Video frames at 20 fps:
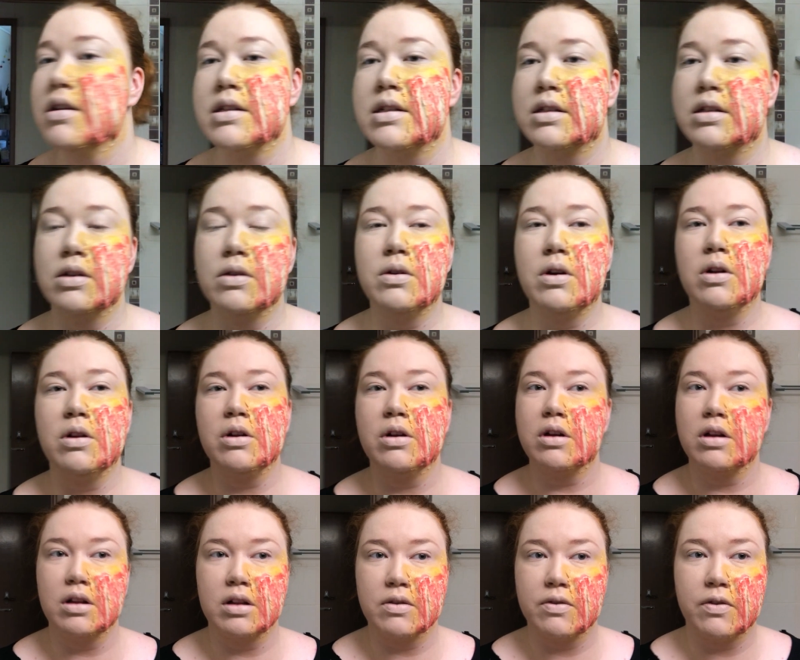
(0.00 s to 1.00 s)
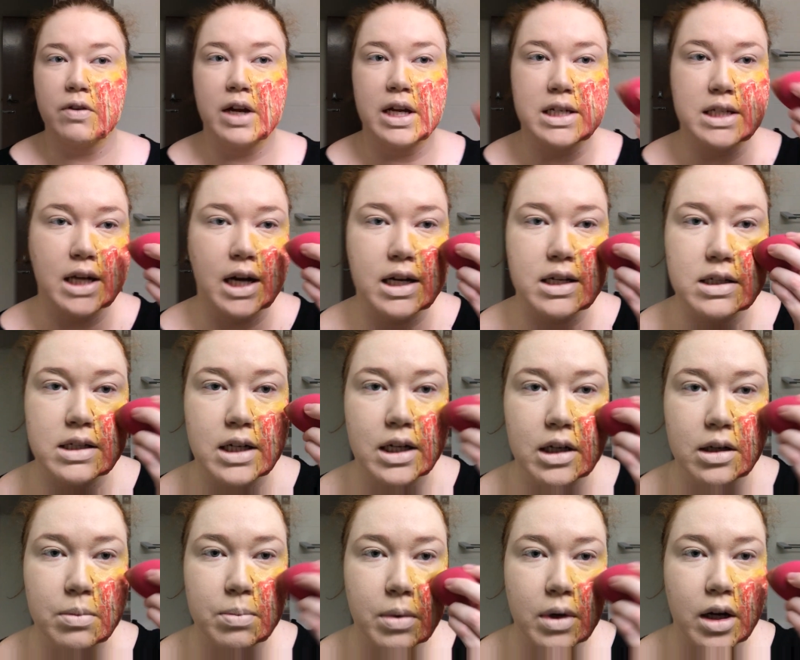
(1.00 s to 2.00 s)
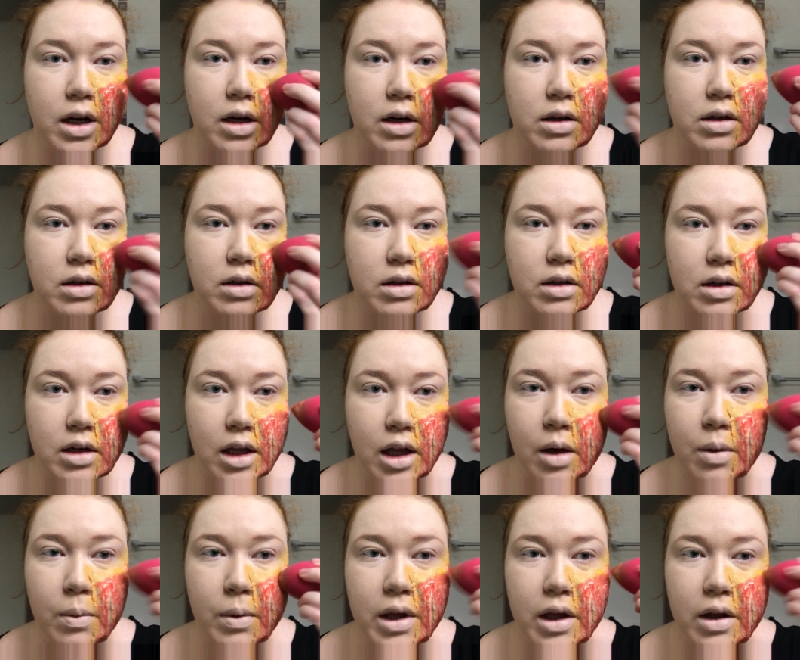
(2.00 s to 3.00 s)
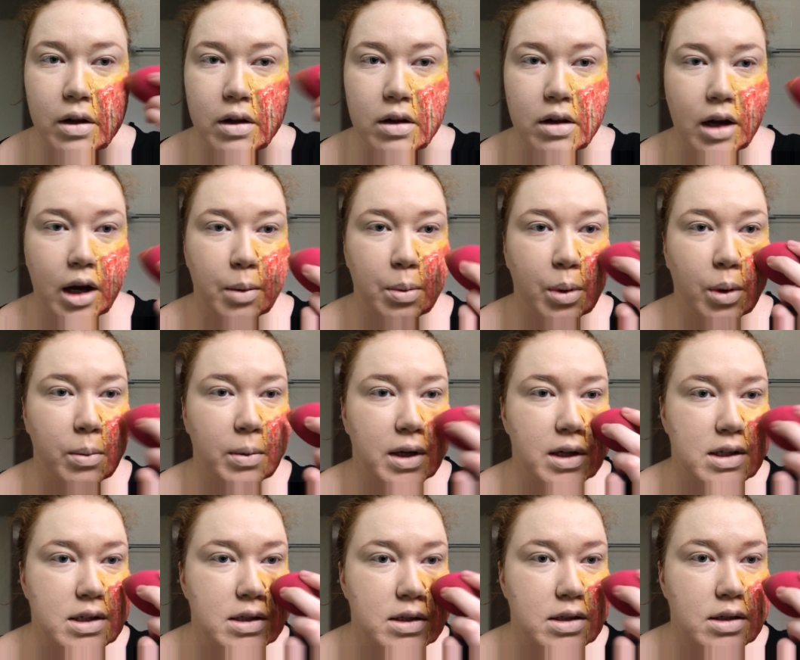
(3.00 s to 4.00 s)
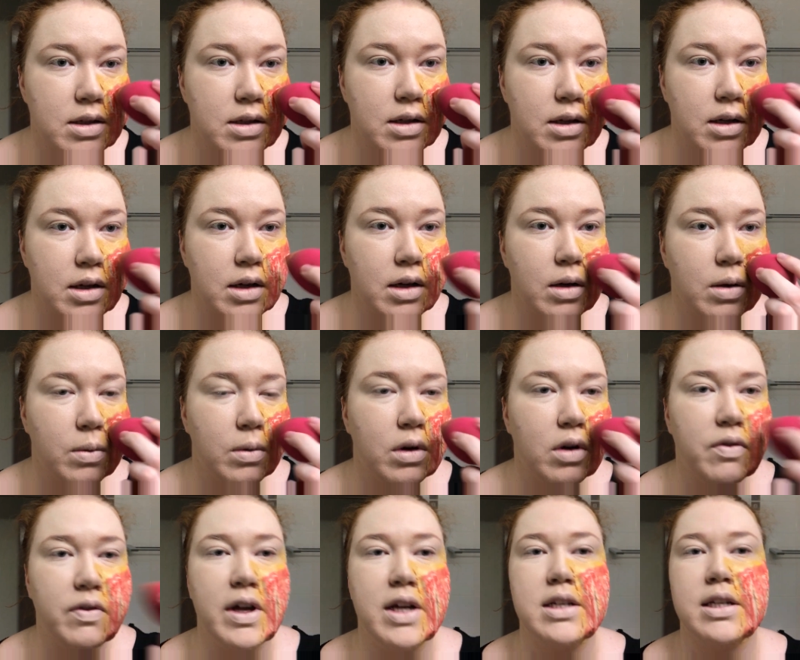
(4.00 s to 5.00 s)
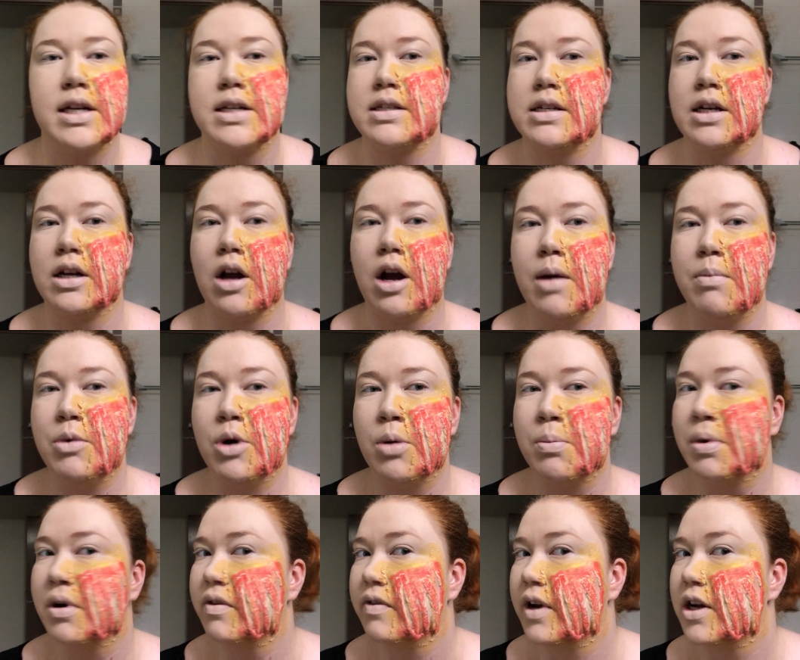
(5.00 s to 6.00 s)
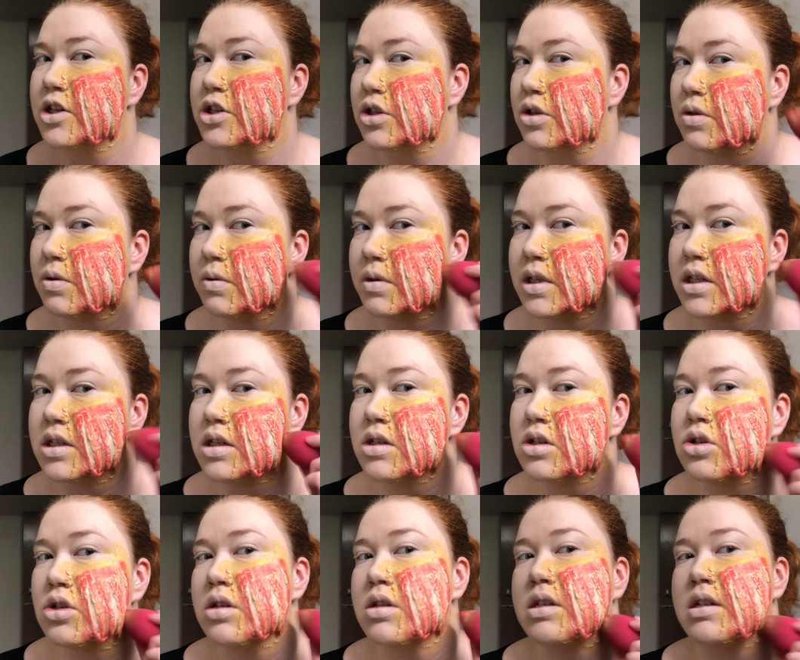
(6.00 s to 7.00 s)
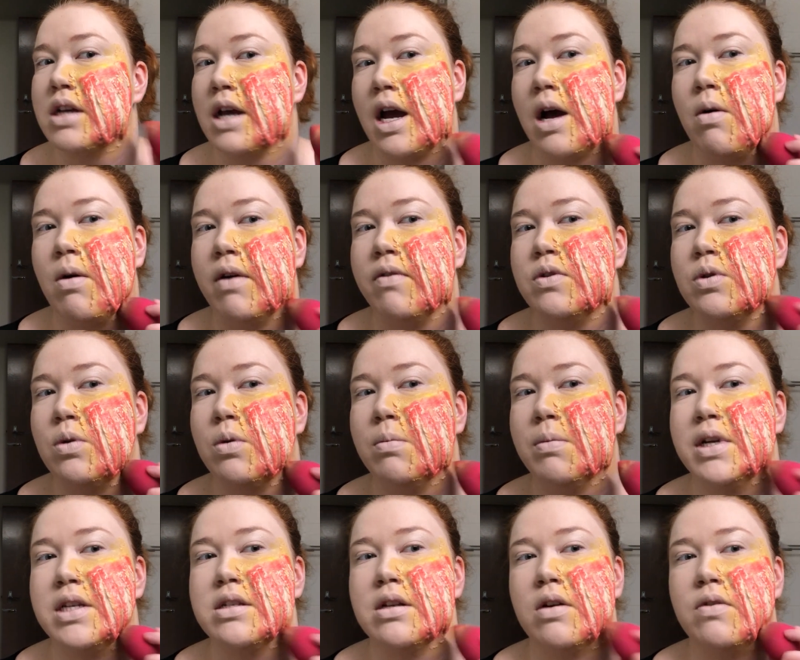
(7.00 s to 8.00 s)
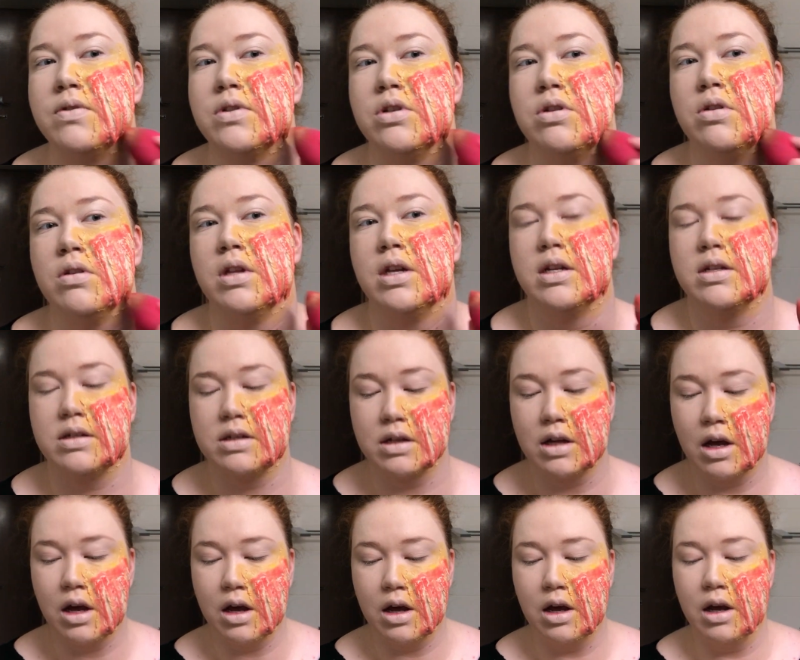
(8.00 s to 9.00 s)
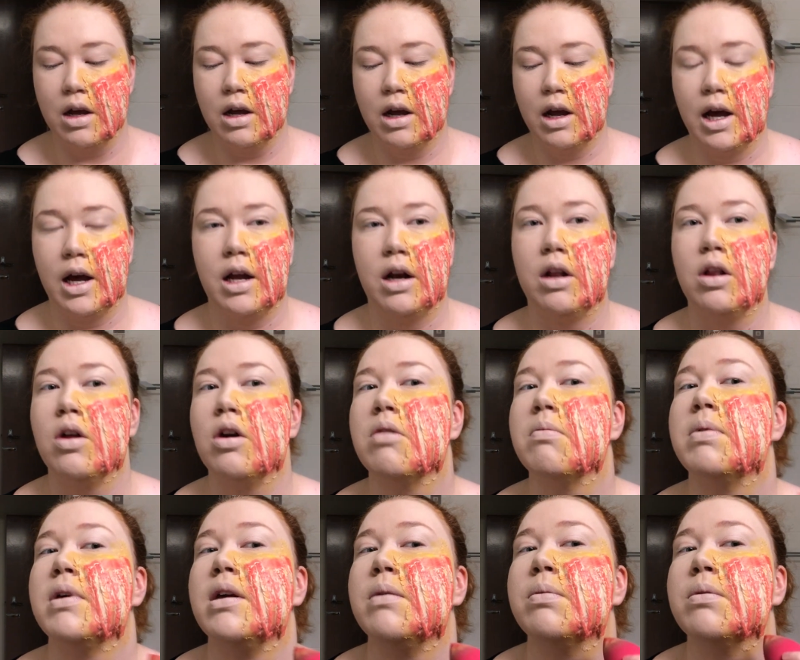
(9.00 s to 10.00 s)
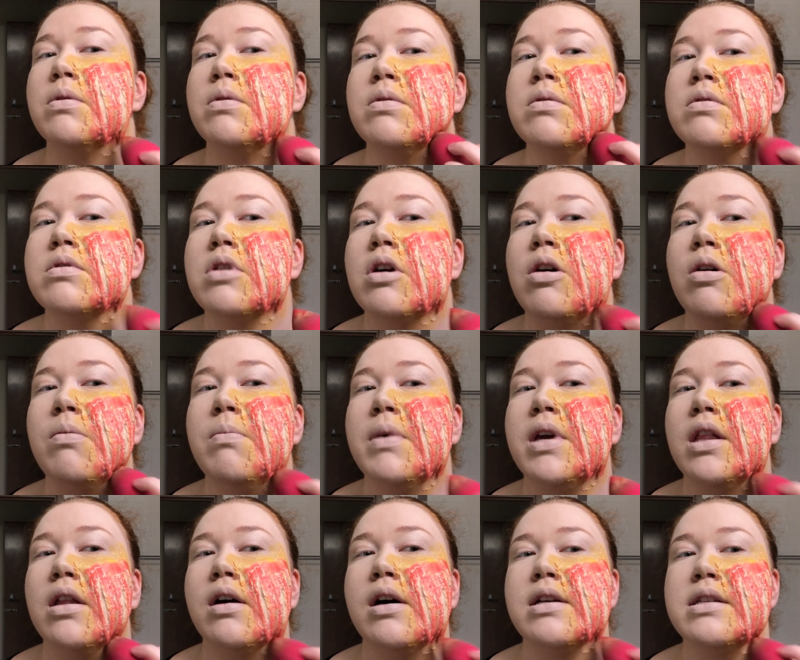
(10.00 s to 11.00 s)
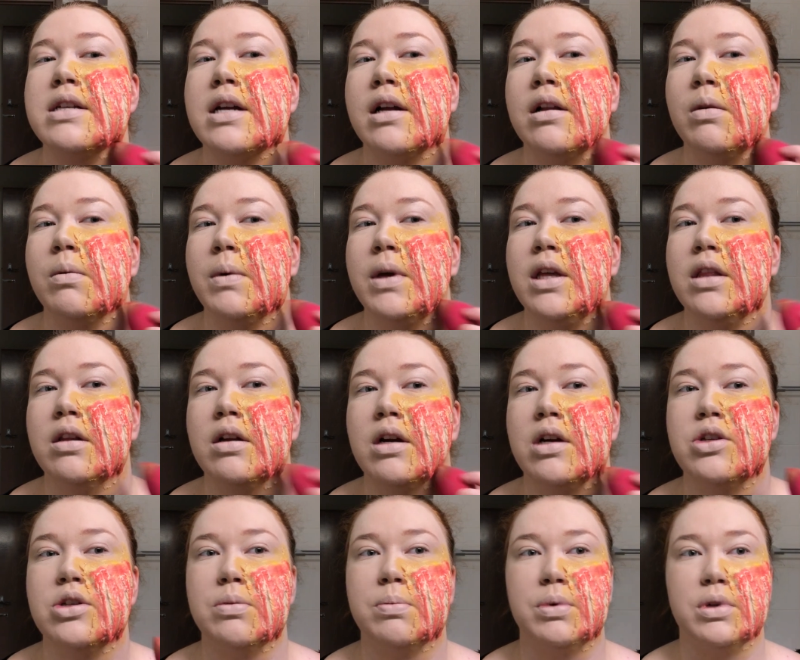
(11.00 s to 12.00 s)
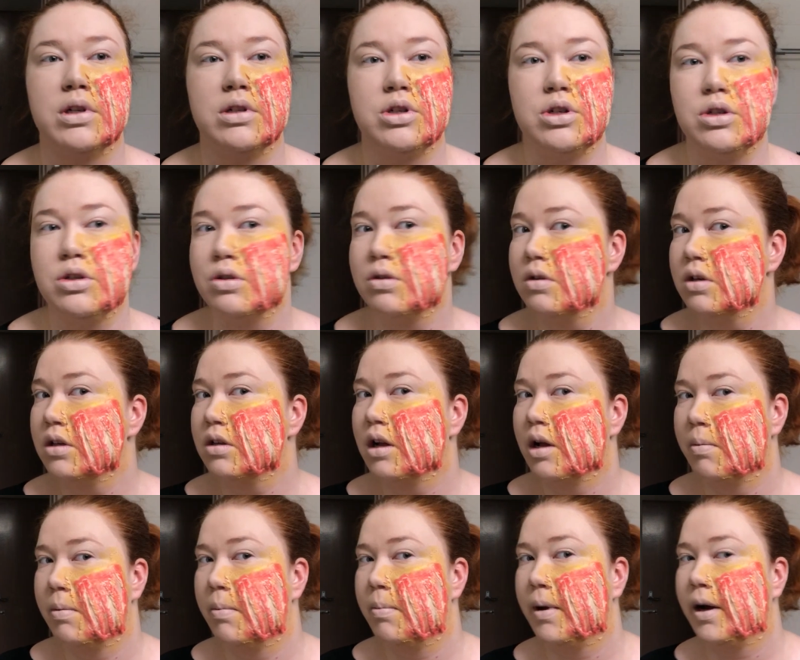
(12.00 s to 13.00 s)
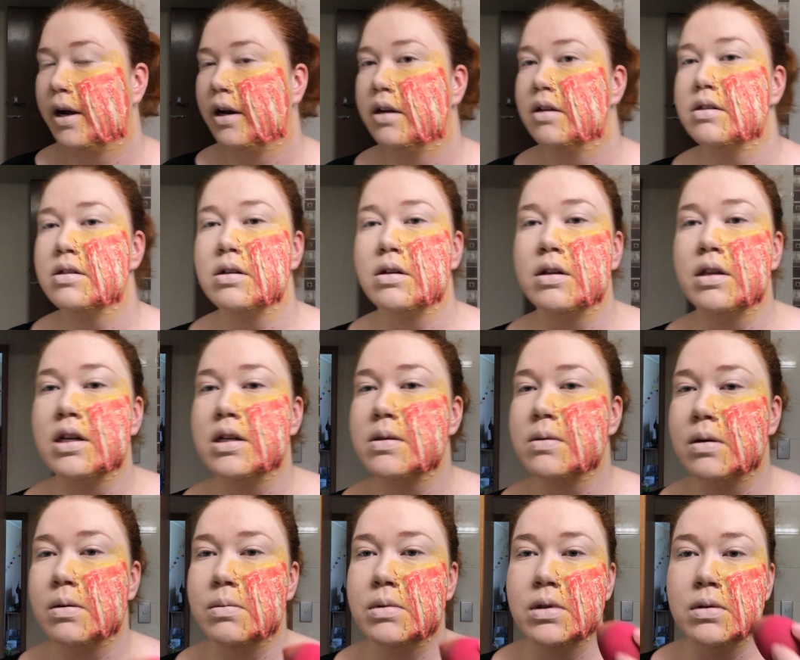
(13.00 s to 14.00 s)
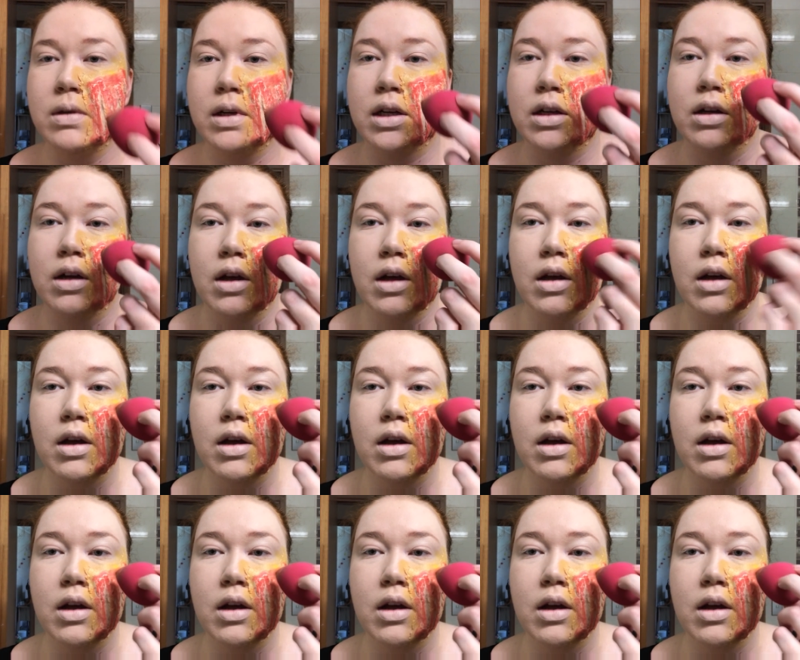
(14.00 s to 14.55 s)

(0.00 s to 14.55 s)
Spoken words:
Still not looking fantastic, but it will, I promise. Well, not fantastic, I'm not professional. This is just how I've taught myself to do this. And a lot of people told me last Halloween that I should put a tutorial up about it, so that's what I'm doing.